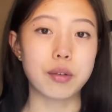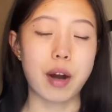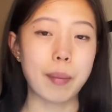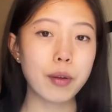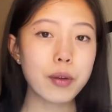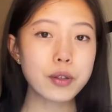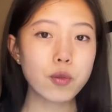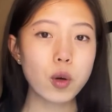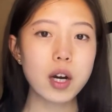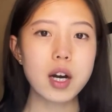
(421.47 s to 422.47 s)
rabbit holes
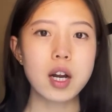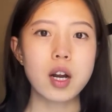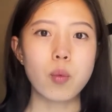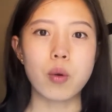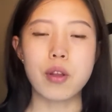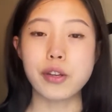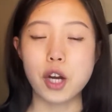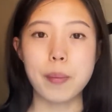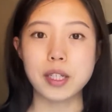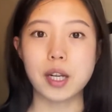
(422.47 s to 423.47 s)
for were the
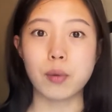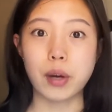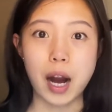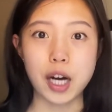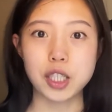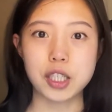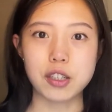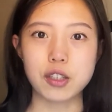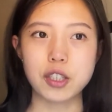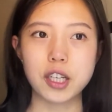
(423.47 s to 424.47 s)
topics that I were actually
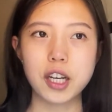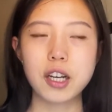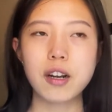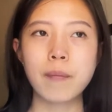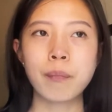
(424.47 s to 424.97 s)
interested in.